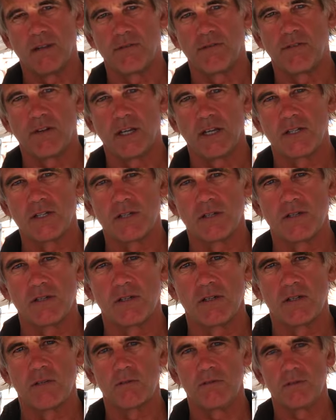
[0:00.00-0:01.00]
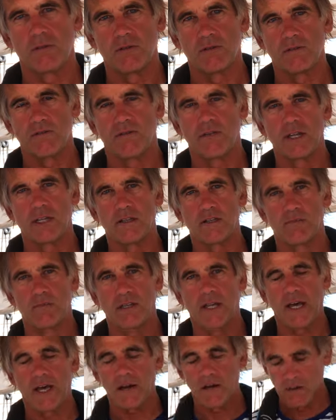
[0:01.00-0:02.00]
inflation tube to inflate the
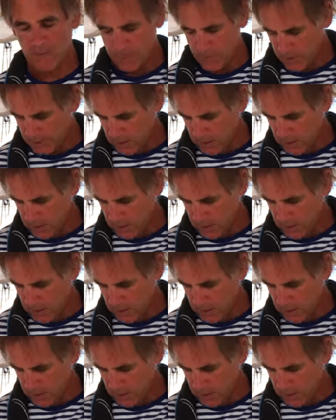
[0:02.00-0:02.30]
bladder